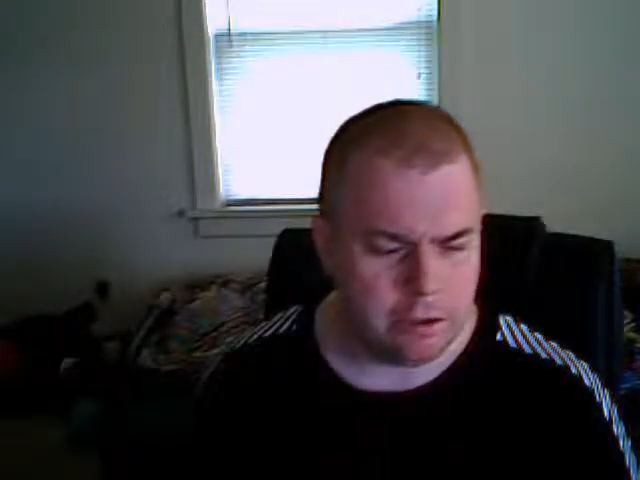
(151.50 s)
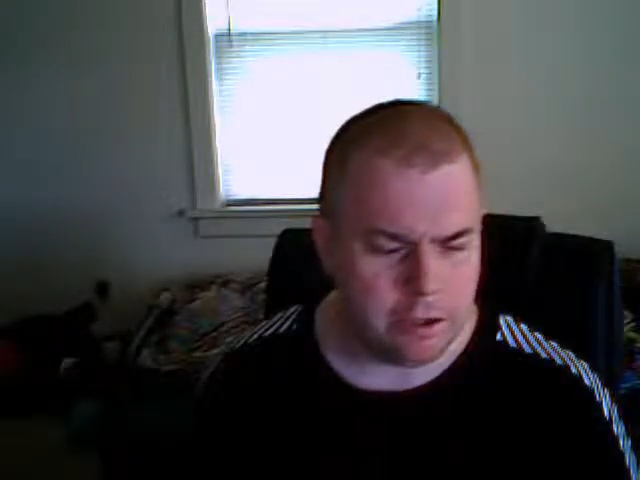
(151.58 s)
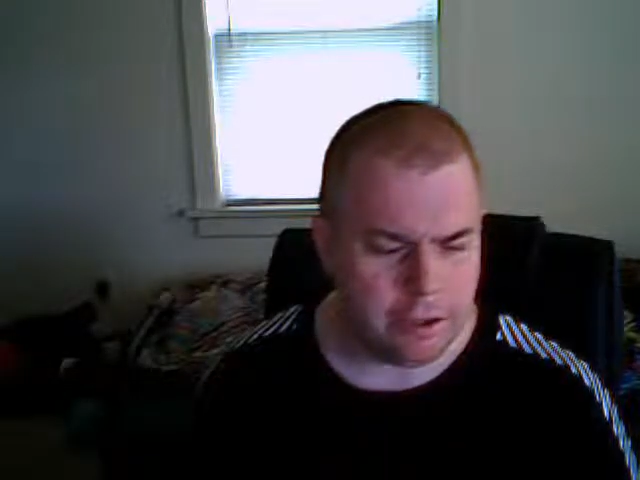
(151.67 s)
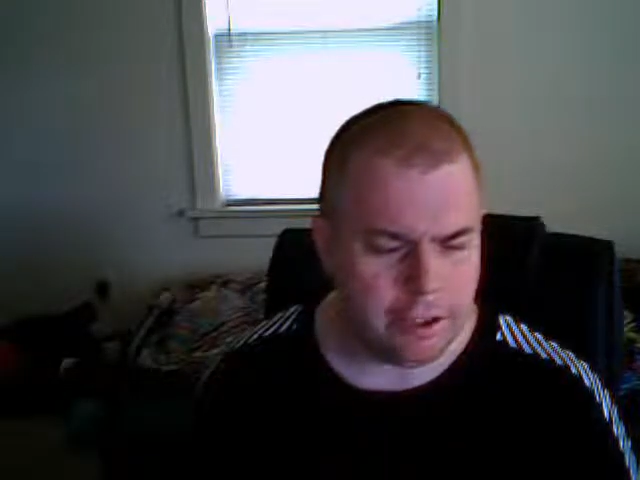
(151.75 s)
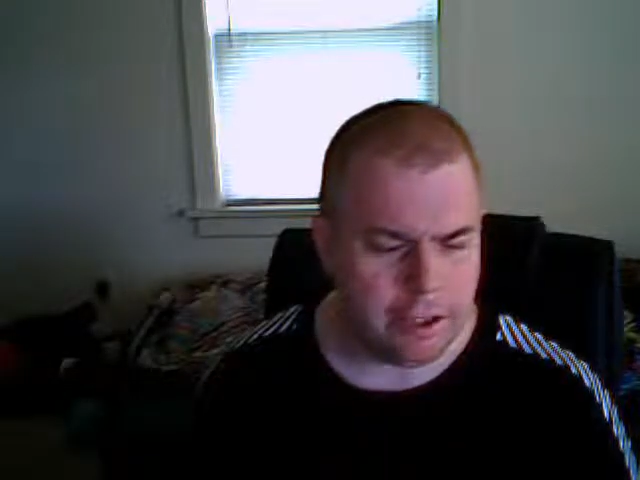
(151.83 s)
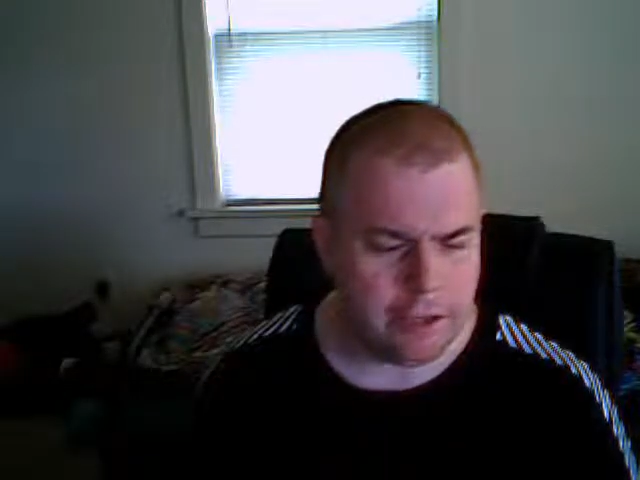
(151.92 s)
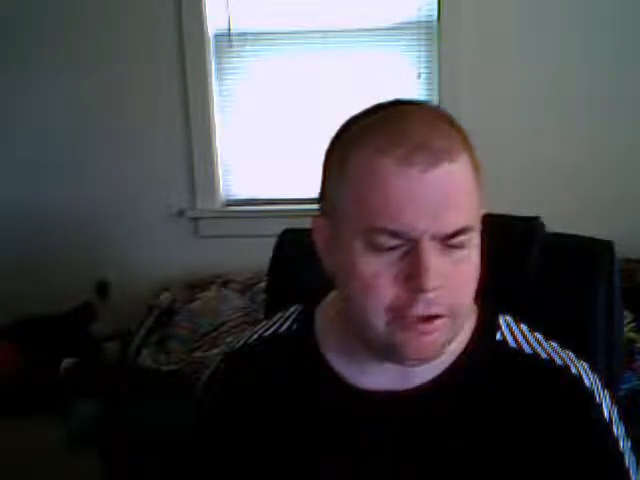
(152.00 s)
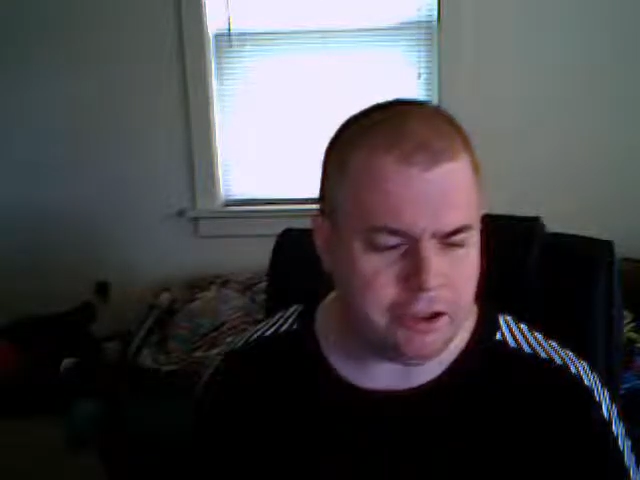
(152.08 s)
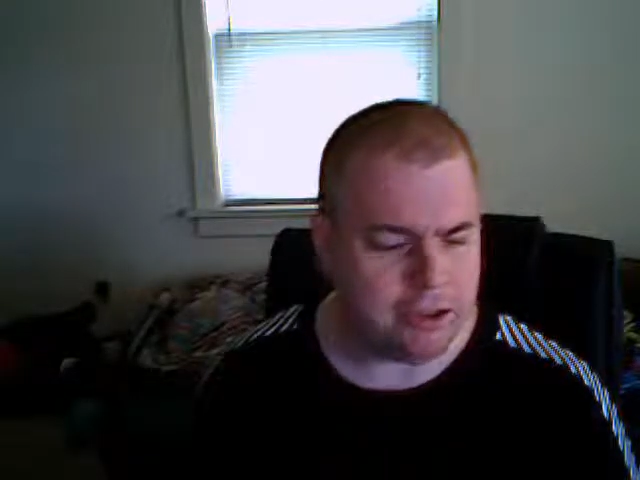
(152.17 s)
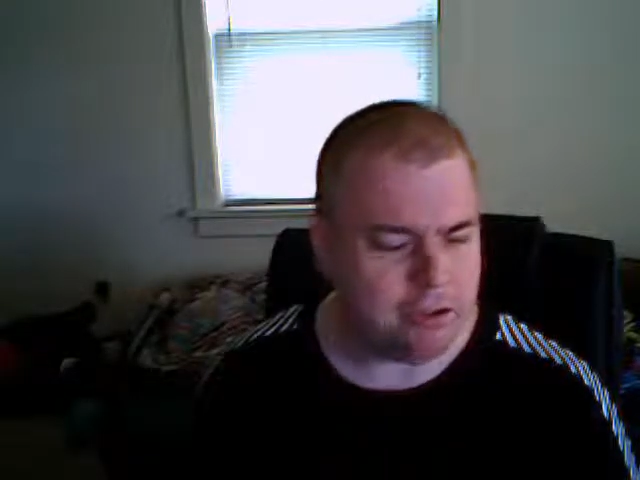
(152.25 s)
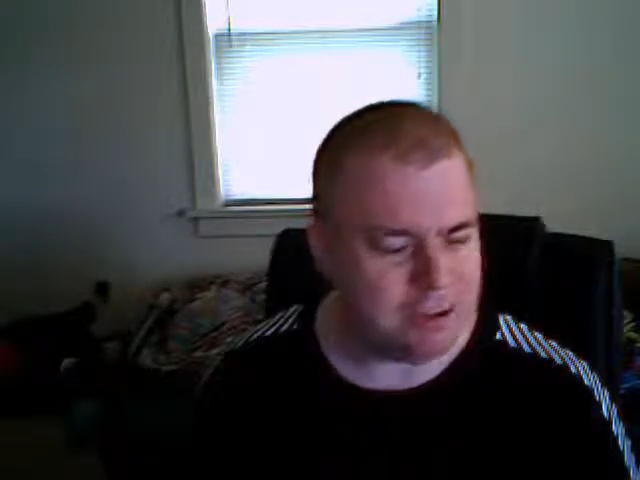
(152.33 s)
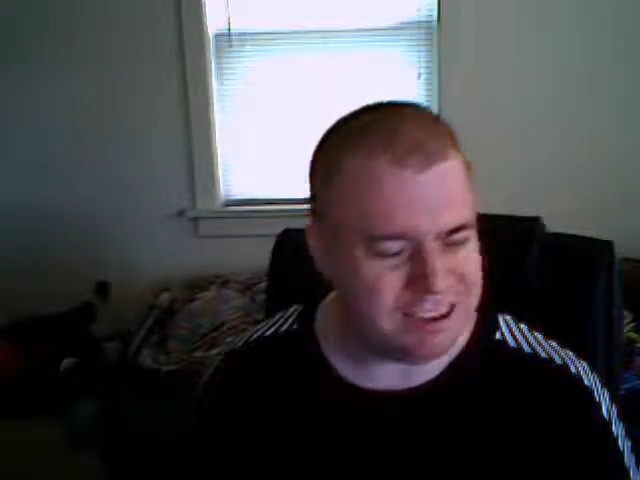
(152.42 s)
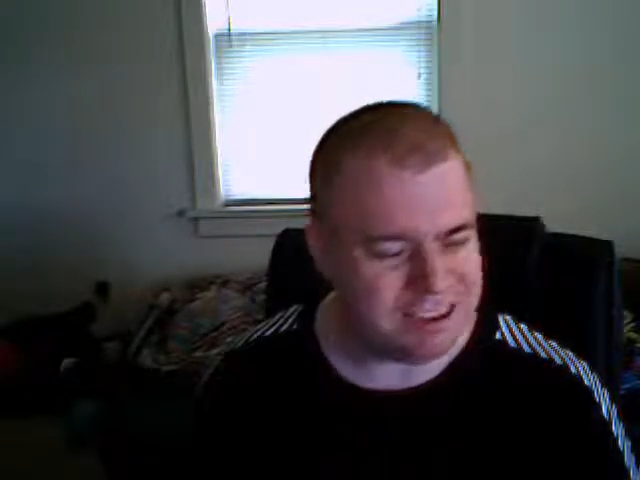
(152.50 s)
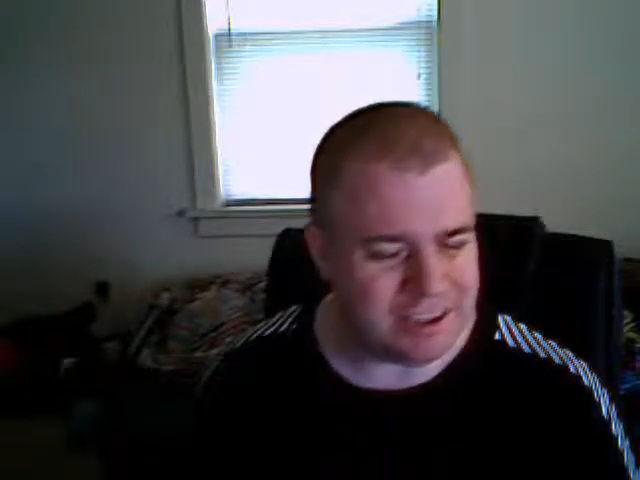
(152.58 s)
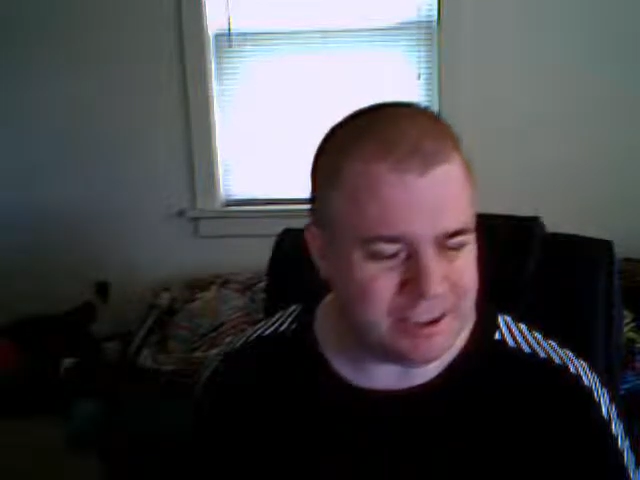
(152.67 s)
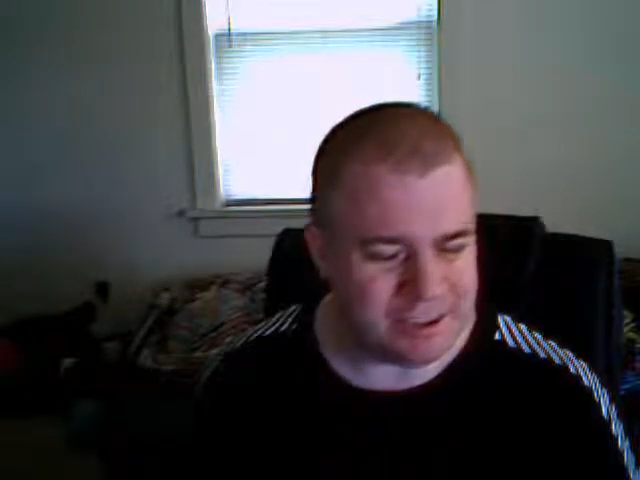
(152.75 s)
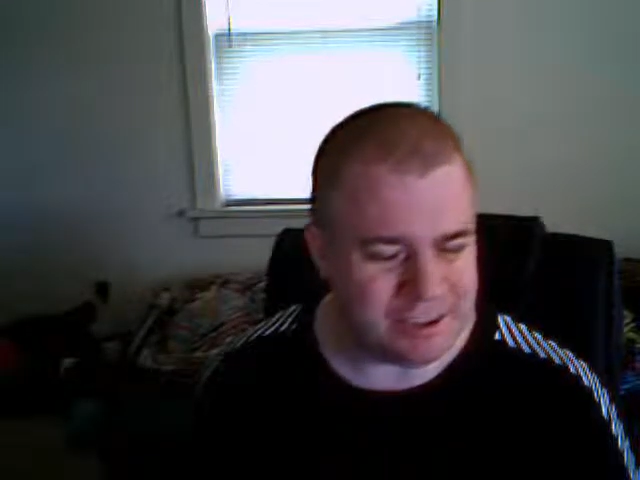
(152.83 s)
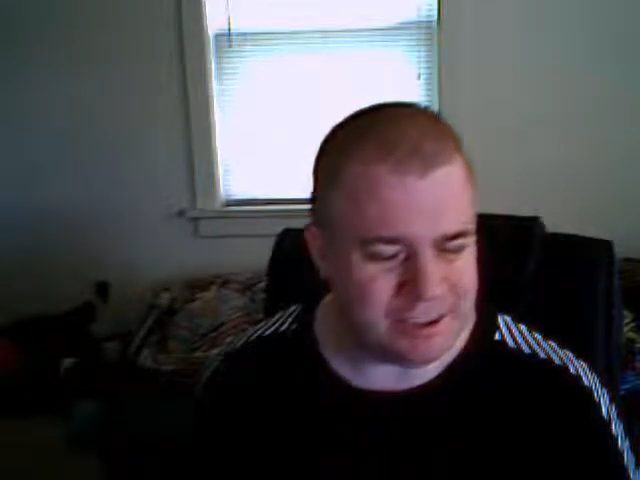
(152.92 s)
And you can see
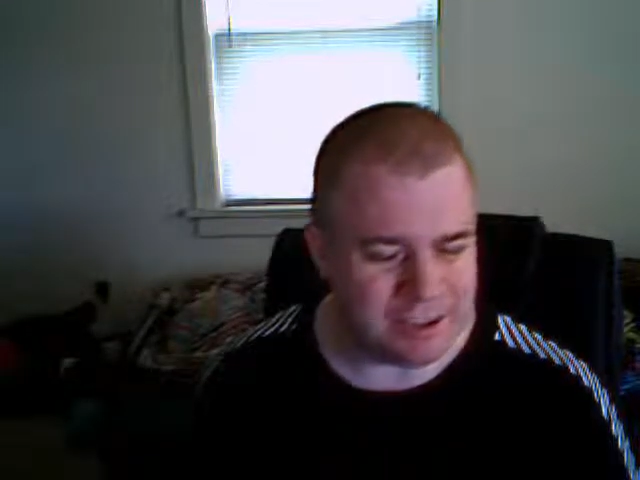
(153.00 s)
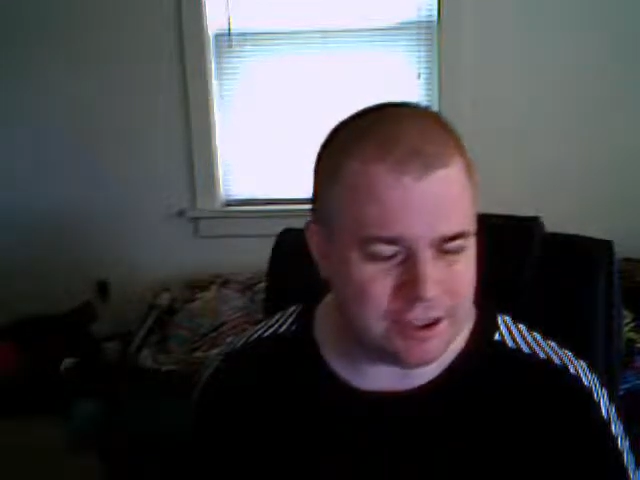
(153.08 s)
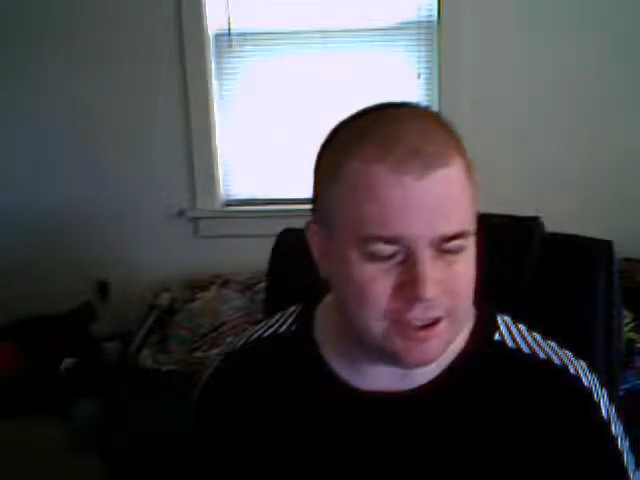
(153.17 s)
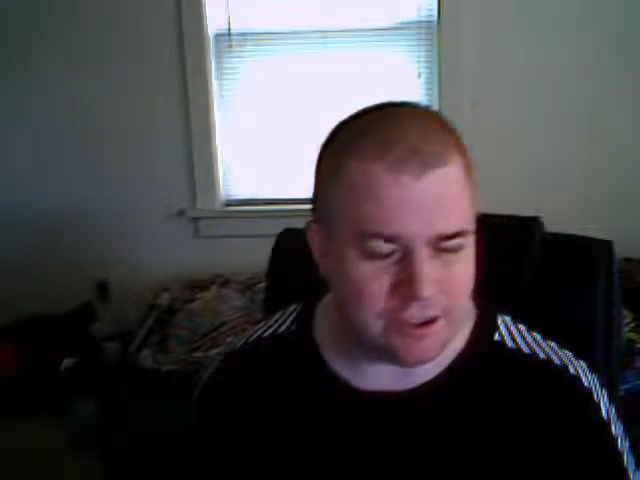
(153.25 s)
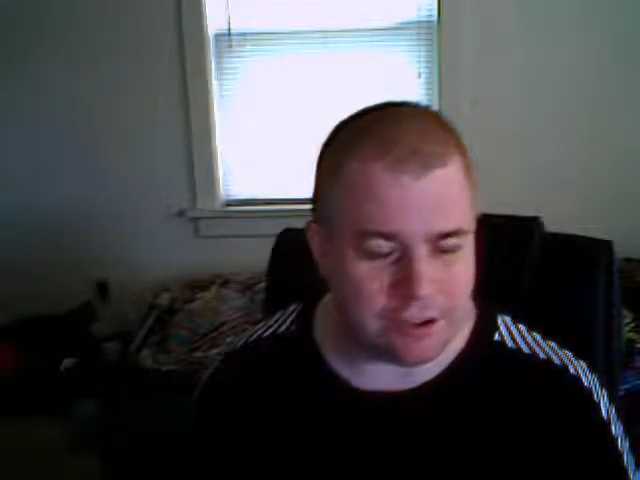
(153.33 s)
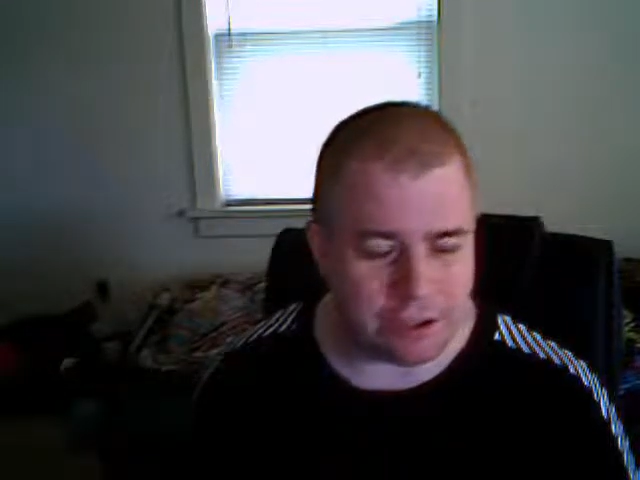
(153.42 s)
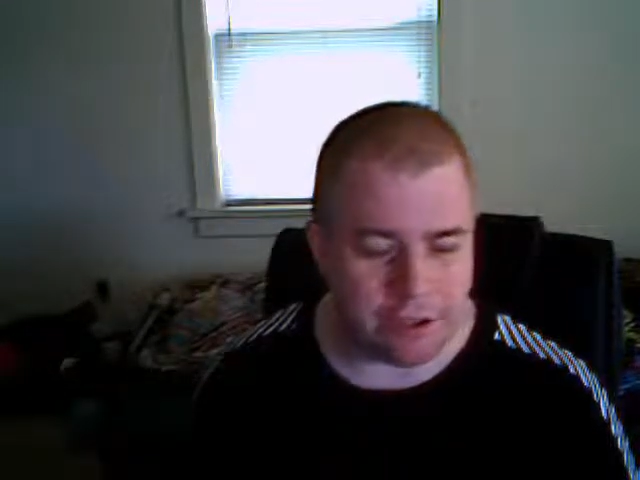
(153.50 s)
as this has